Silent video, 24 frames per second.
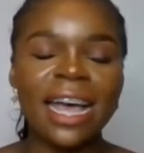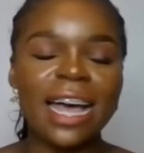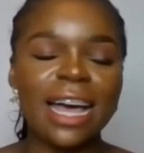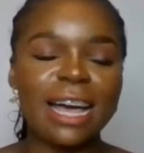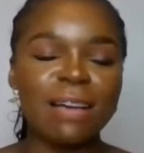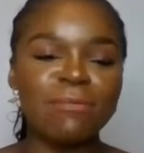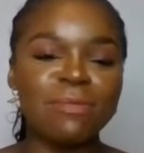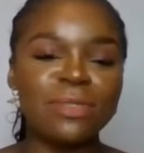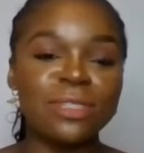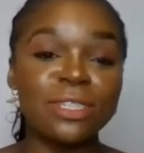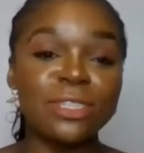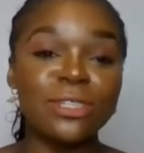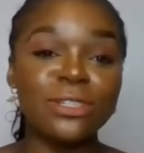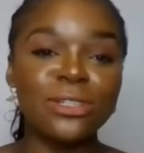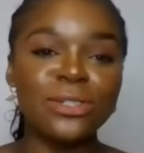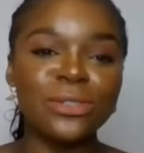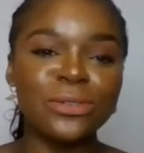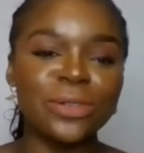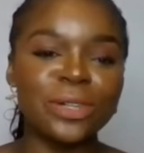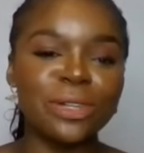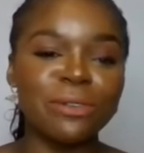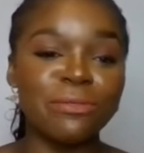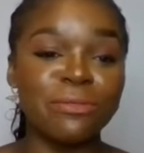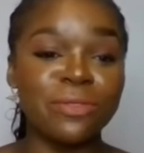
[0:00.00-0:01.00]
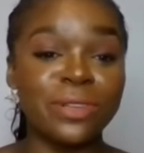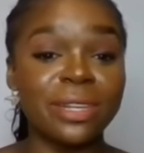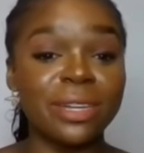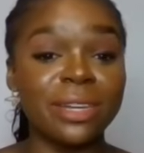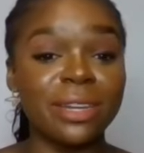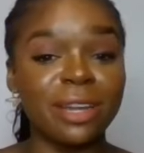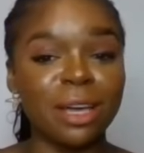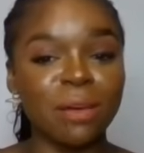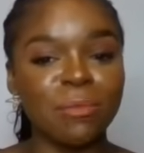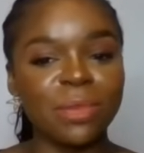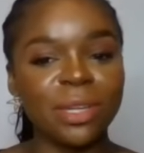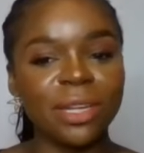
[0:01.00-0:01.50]
Absolutely
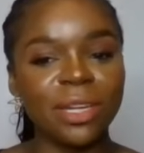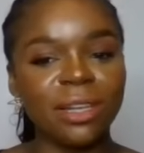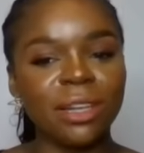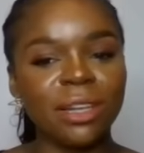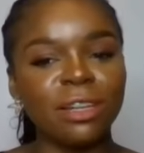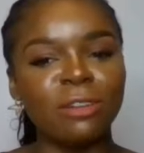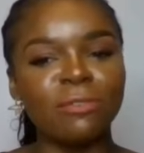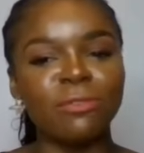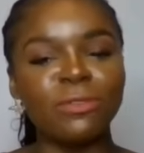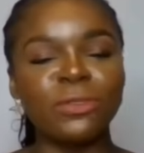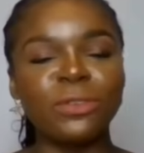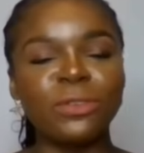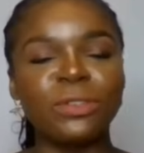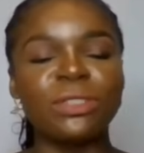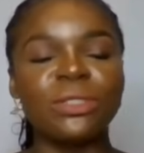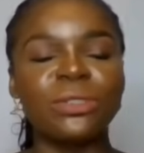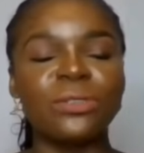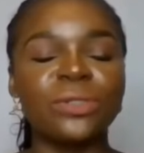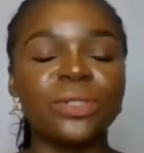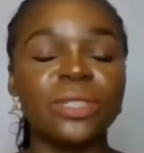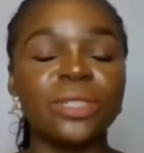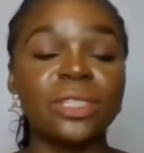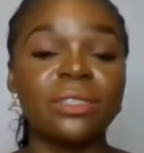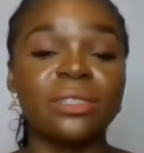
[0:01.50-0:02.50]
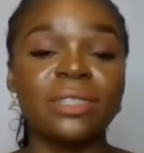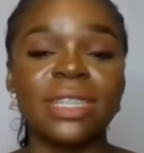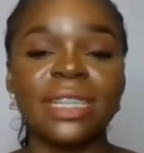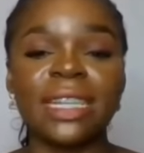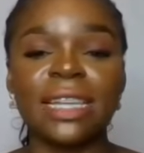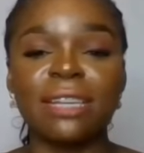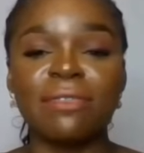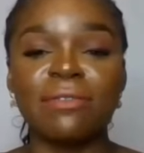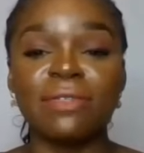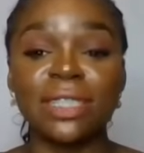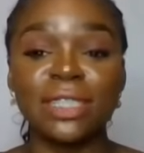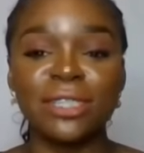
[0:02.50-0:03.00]
phenomenal, and of course cruising to
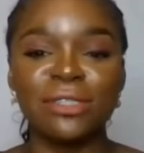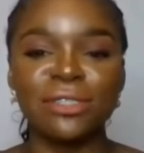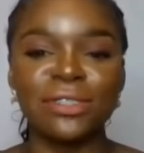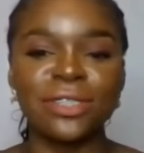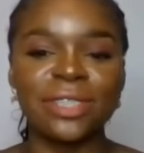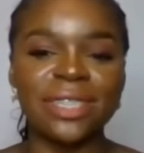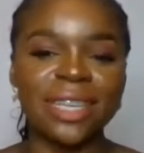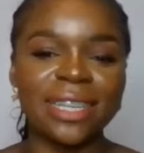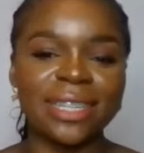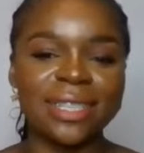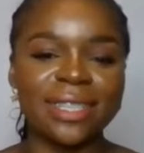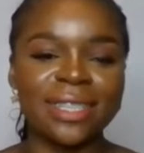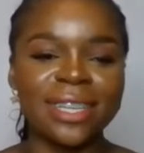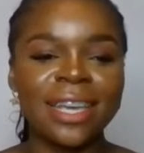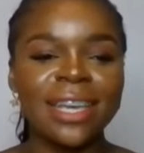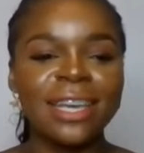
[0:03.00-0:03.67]
11.06.